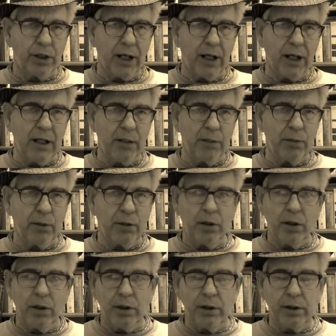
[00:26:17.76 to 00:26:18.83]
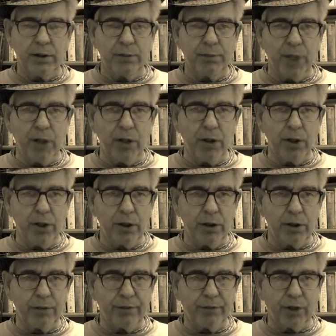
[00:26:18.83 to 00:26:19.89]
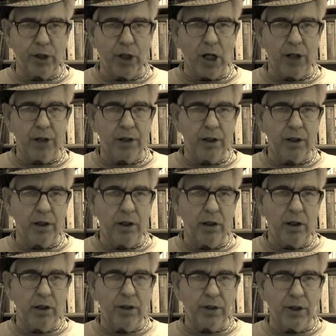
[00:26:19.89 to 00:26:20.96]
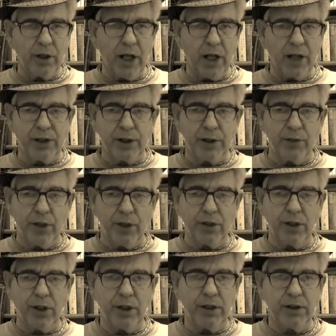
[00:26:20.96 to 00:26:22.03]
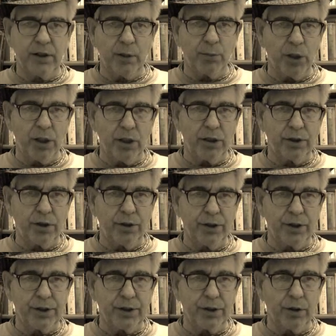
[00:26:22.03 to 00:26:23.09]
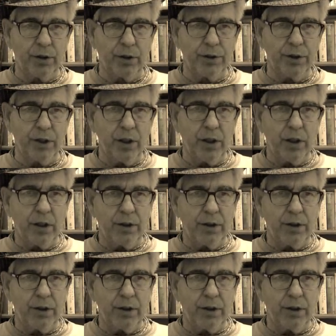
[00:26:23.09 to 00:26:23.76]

time is buried and forgotten, the last of anti-Semites on this earth.